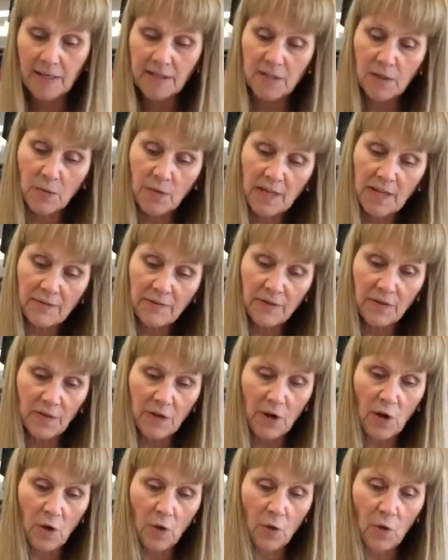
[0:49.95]
So
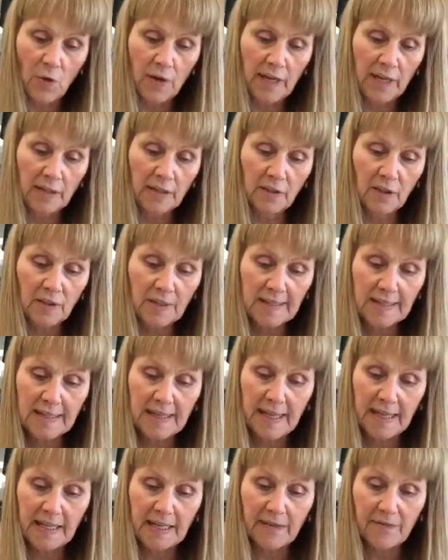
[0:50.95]
even though it looks
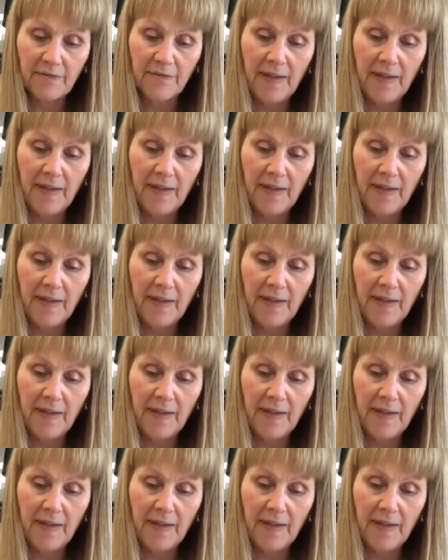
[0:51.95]
like a